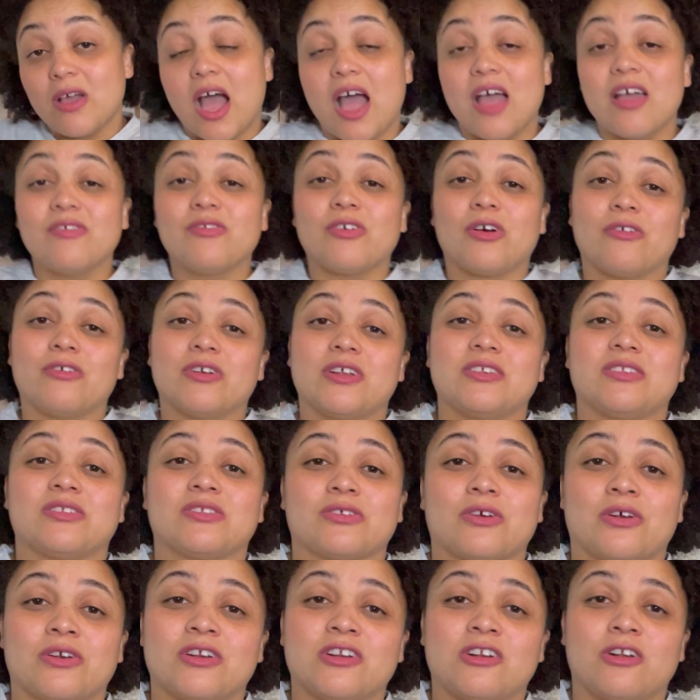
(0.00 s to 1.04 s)
I've already
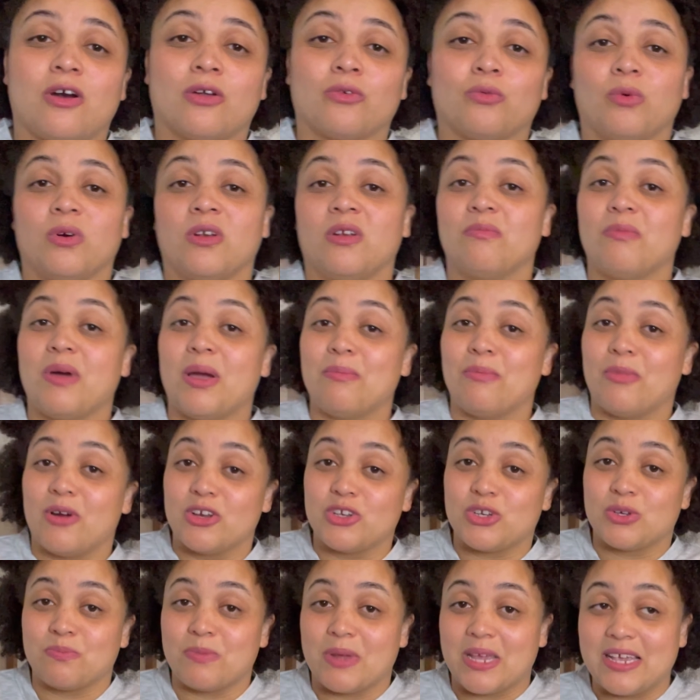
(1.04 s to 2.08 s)
started on one of my
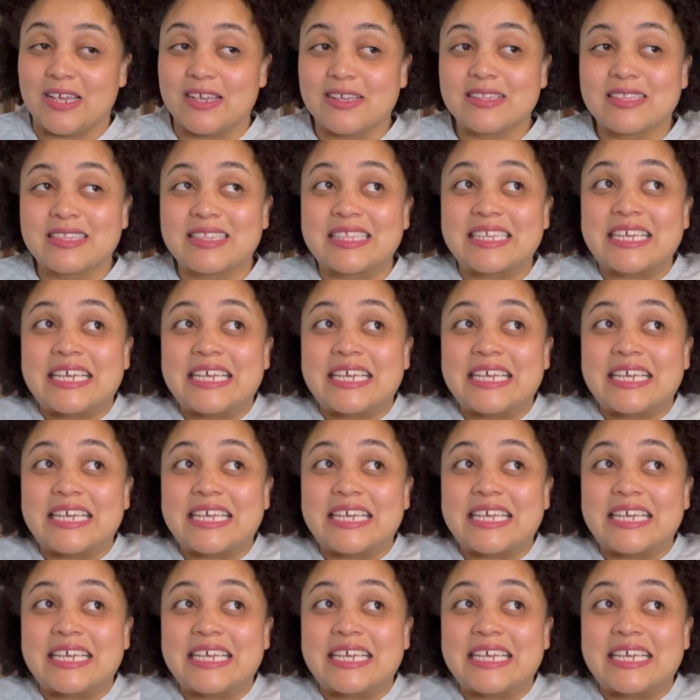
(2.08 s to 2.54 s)
March makes